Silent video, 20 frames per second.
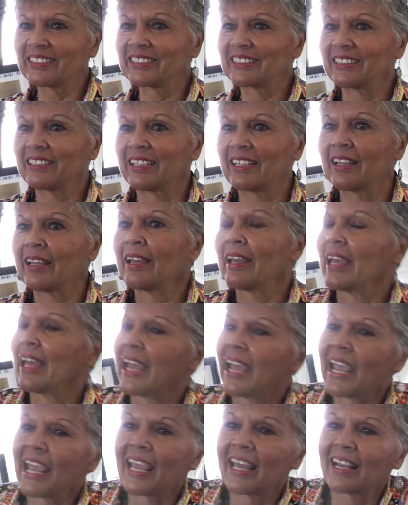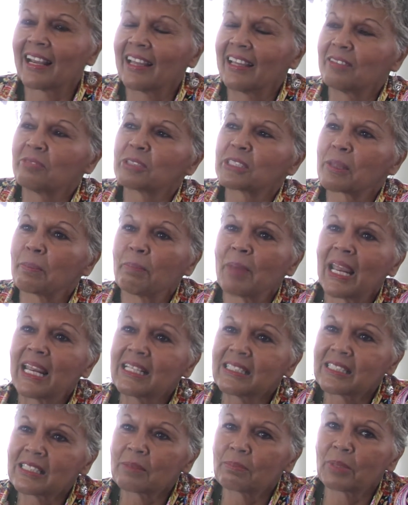the, and it was
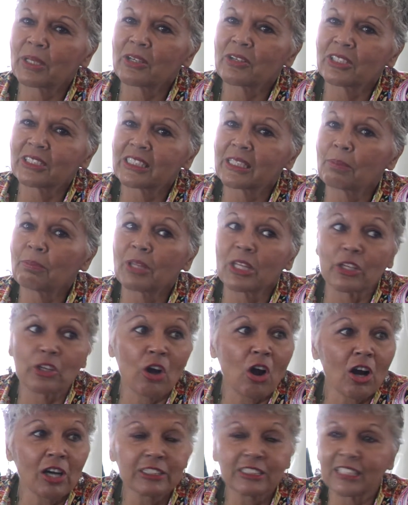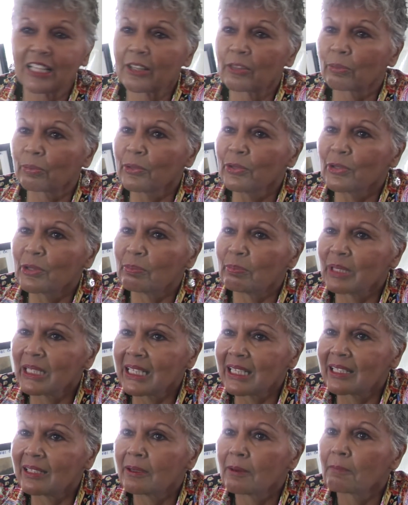amazing because some of the yards they threw them
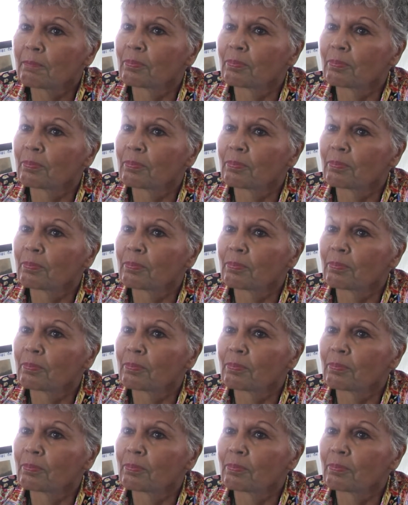in,